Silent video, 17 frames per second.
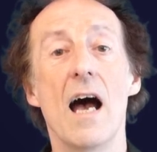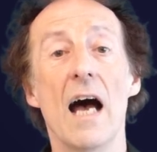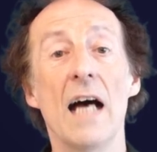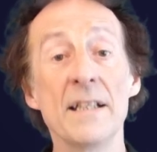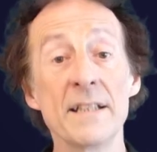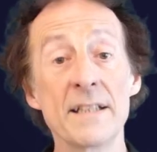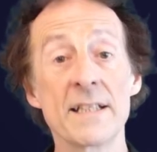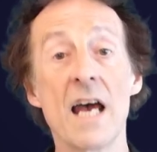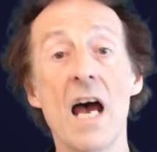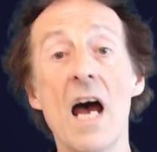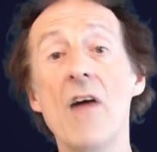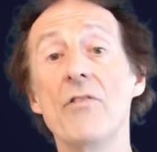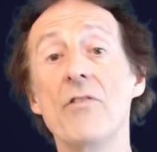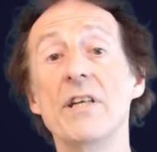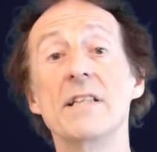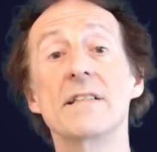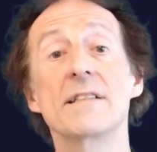
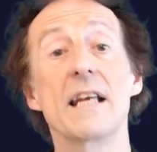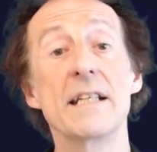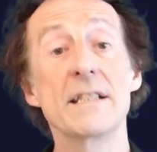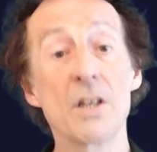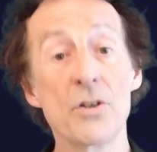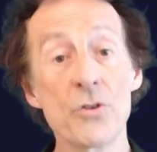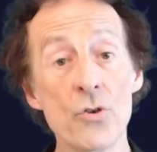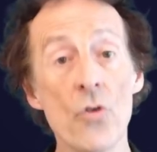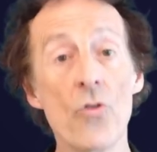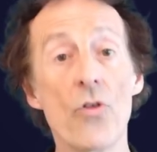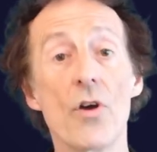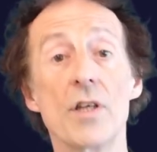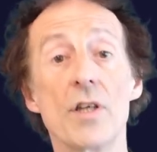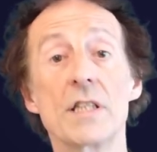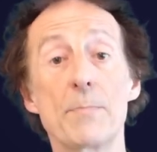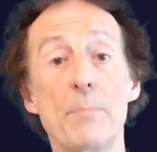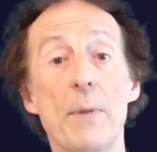Antares is
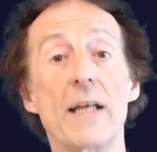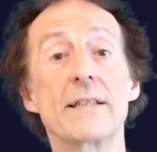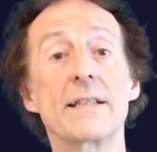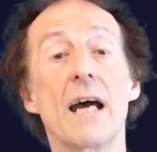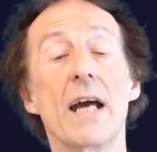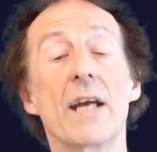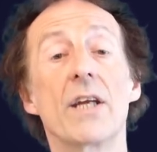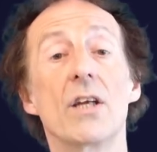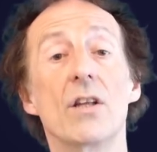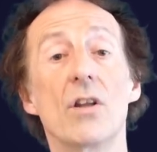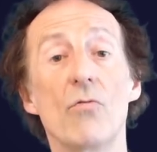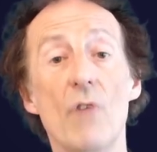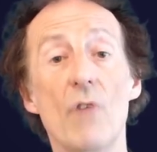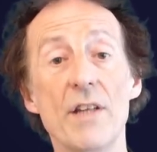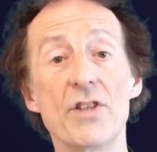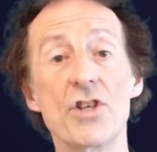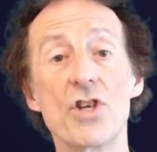another spectacular
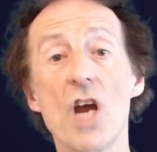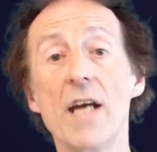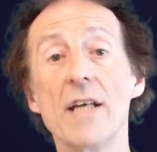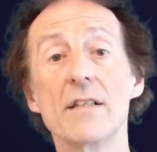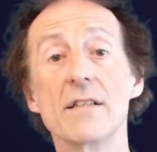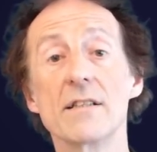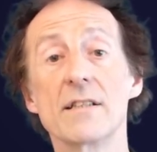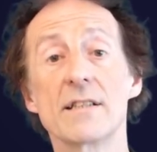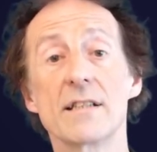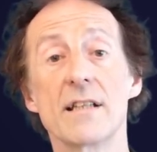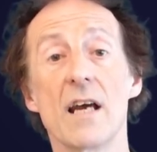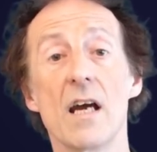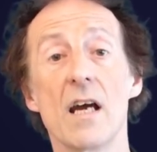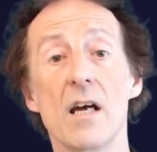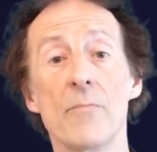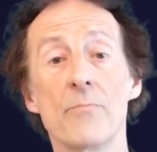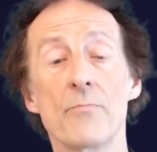red giant
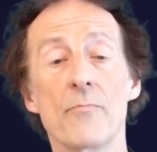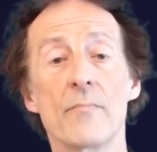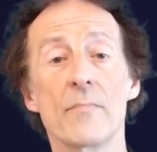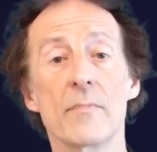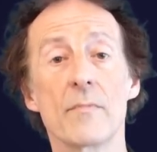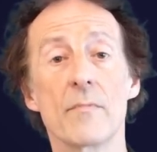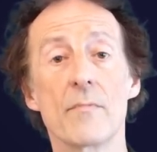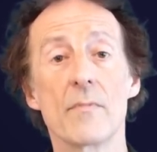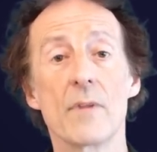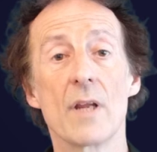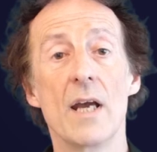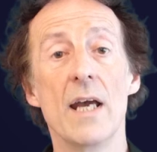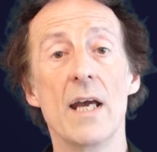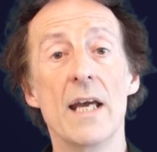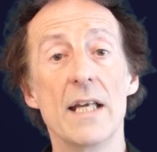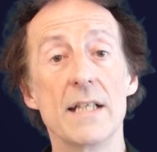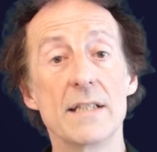star.
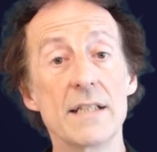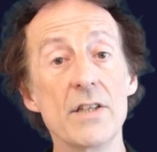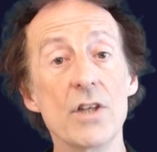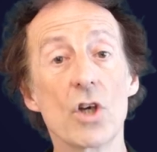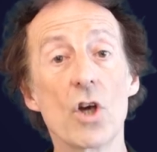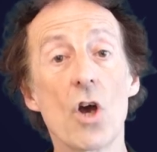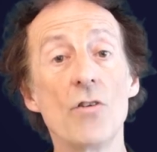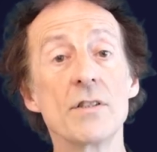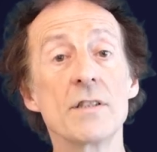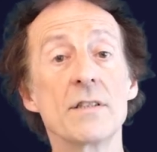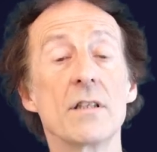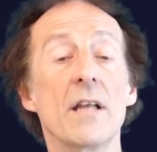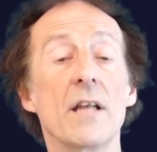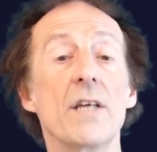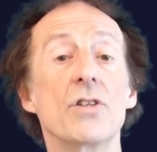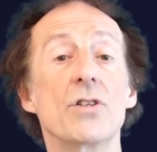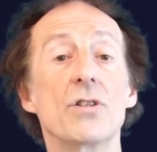It's in the
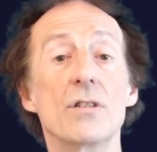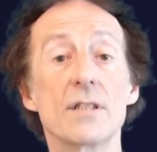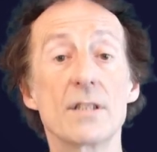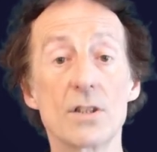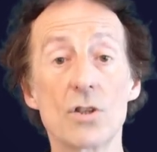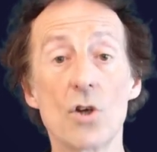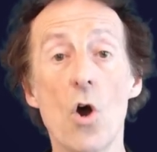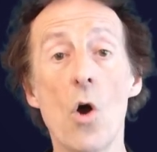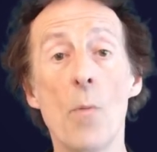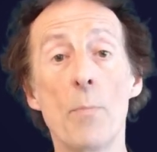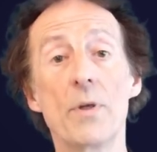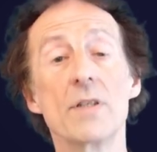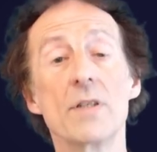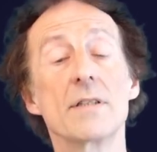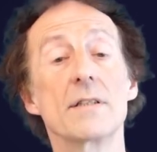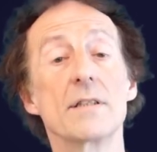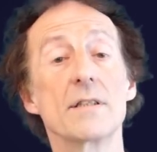constellation
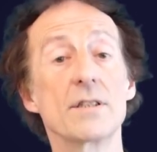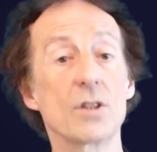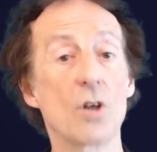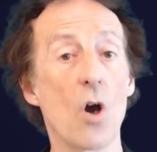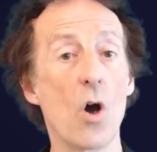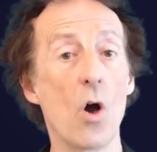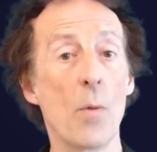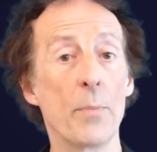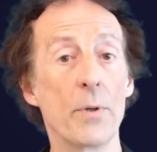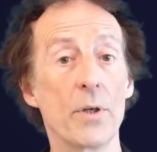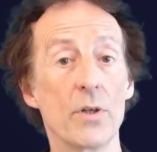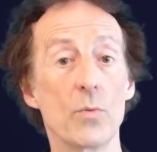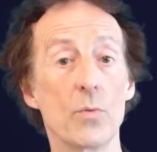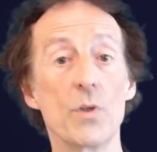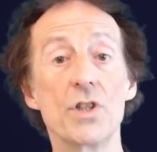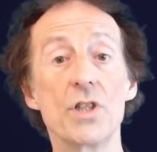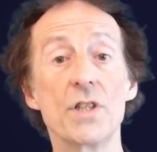Scorpius the
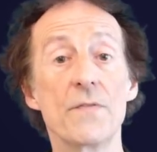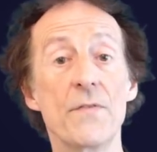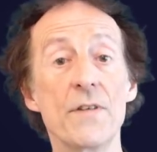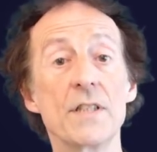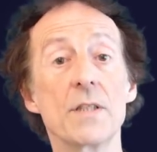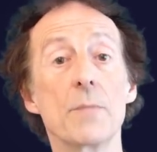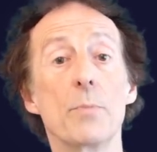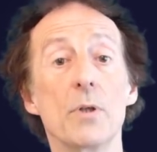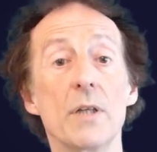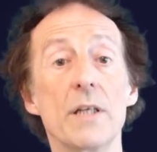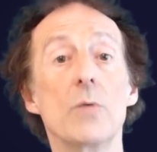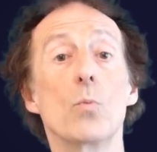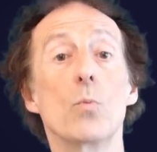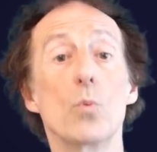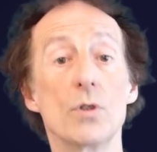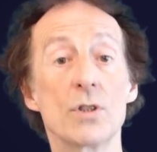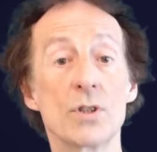Scorpion, which is visible
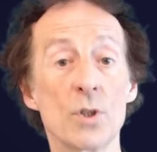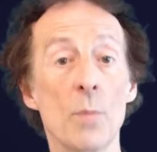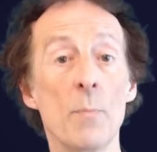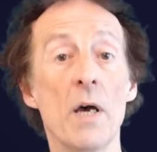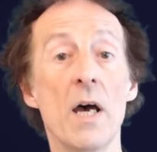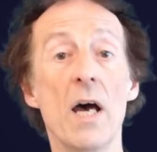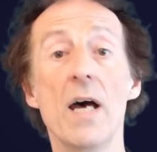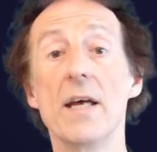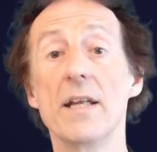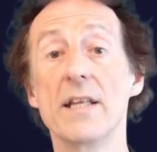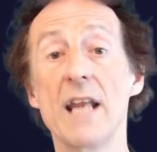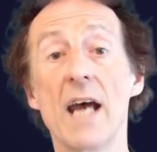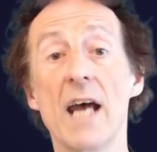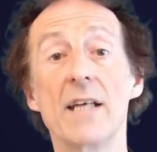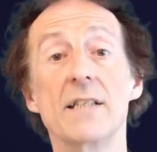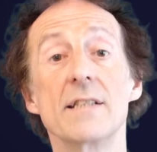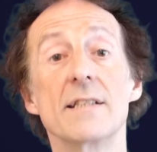in summer
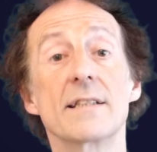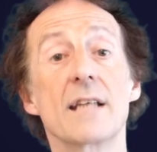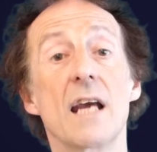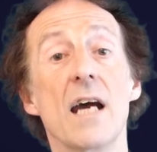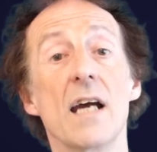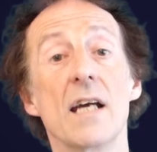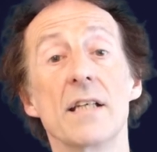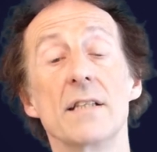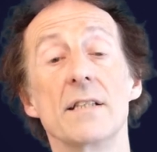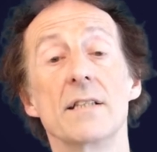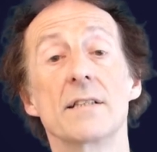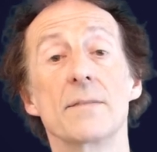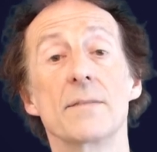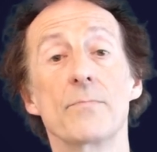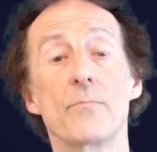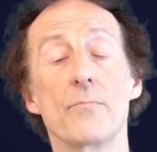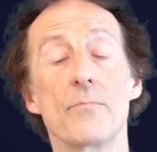night skies.